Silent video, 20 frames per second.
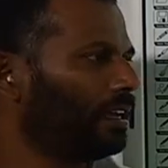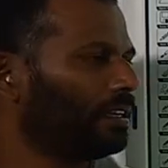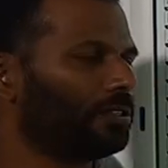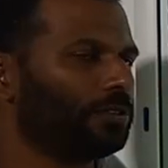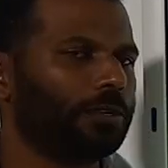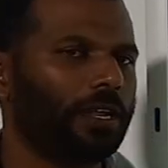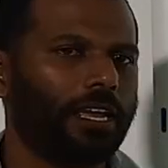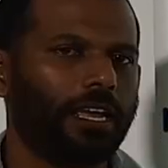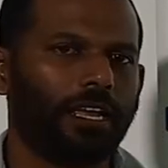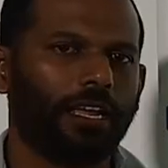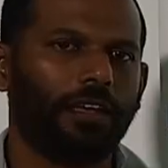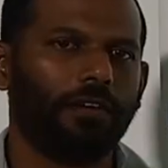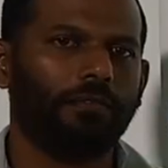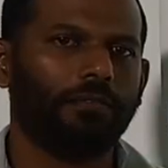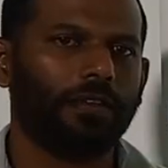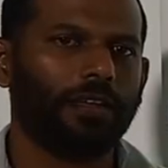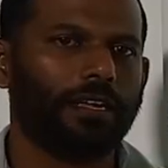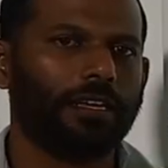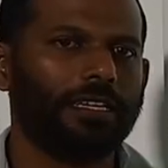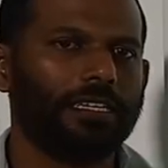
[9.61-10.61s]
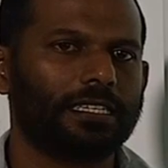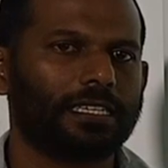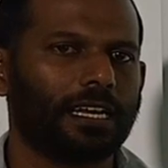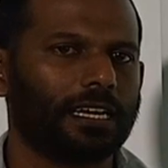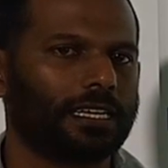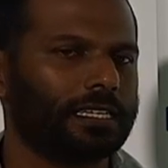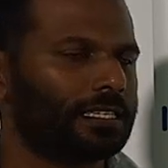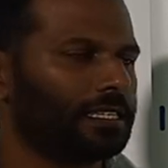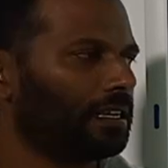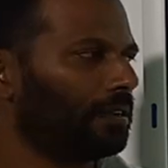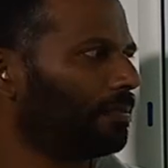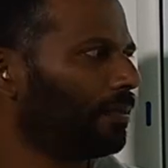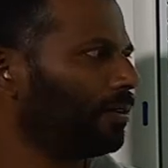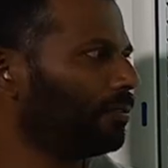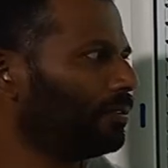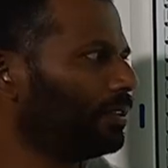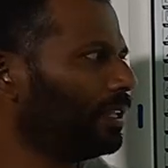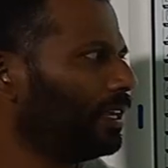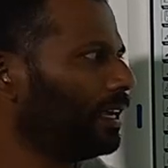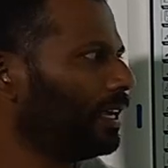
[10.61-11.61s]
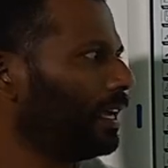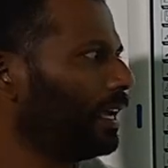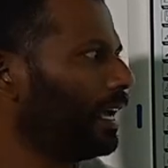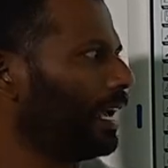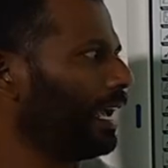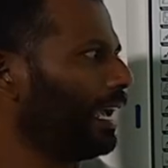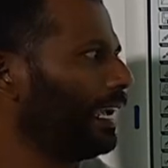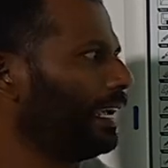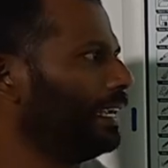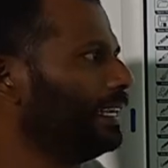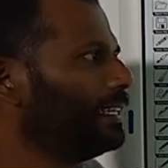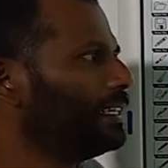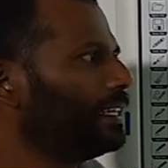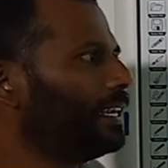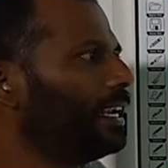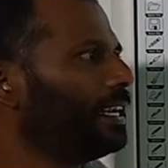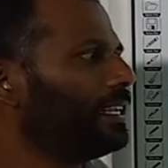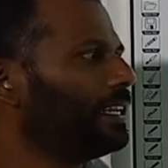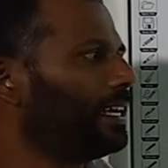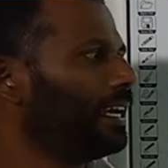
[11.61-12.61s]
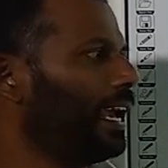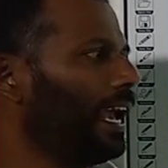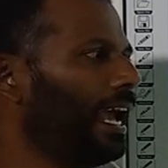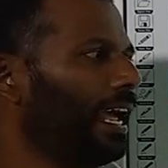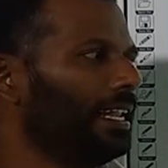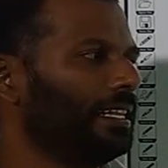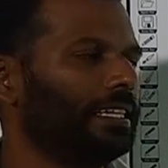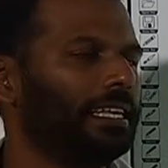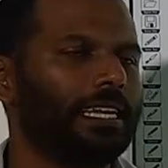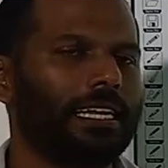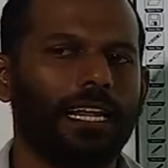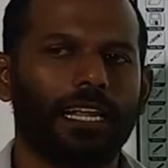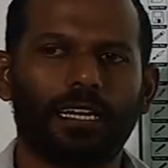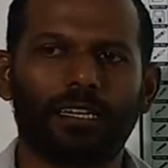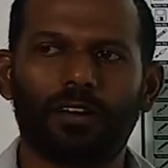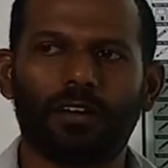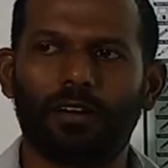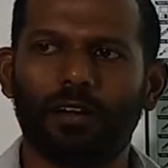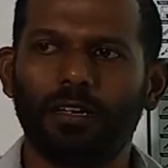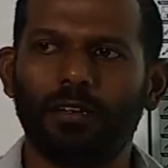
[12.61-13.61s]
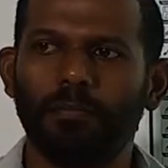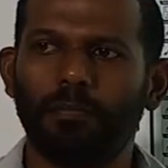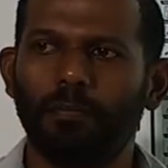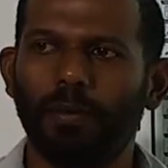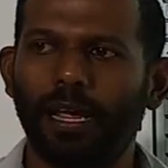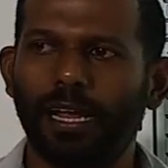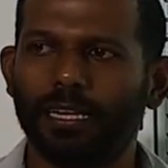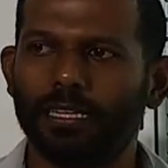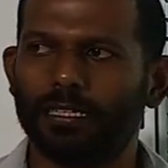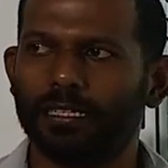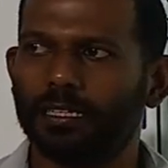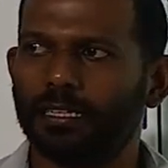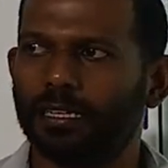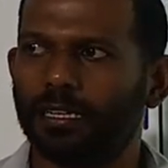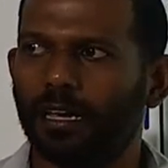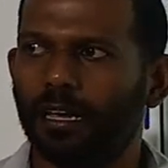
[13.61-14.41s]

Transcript: Today we discuss about the internet and the electronic mails